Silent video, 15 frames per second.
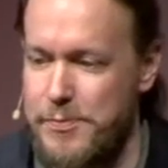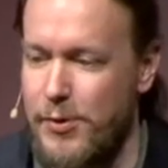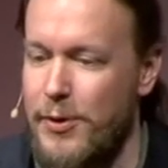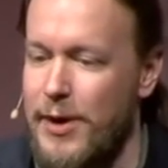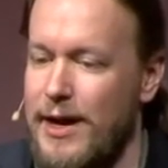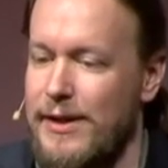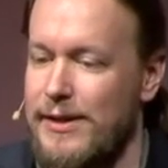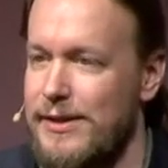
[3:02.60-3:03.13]

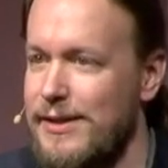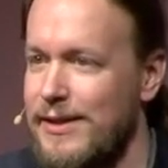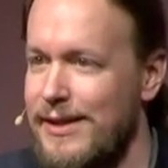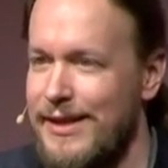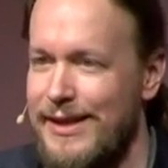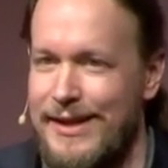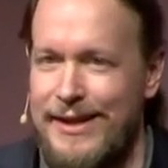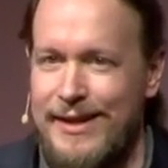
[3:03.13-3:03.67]
product,
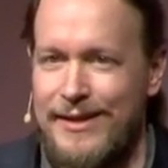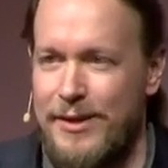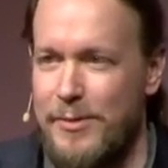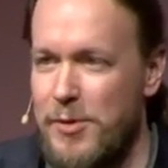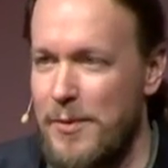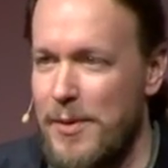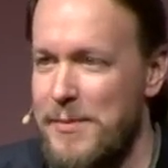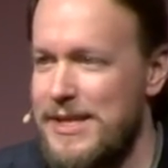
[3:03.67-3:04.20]
the
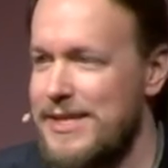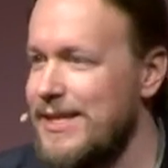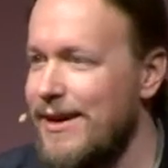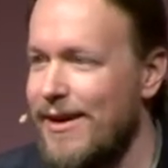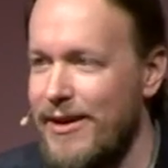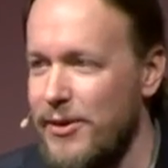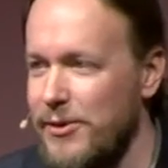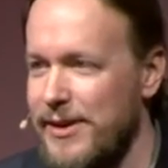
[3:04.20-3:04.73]
problem is there
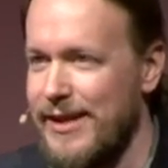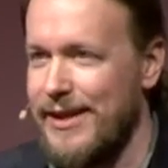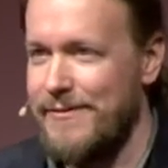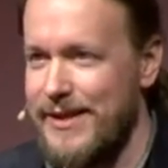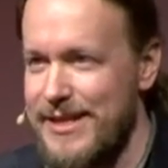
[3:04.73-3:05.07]
are not enough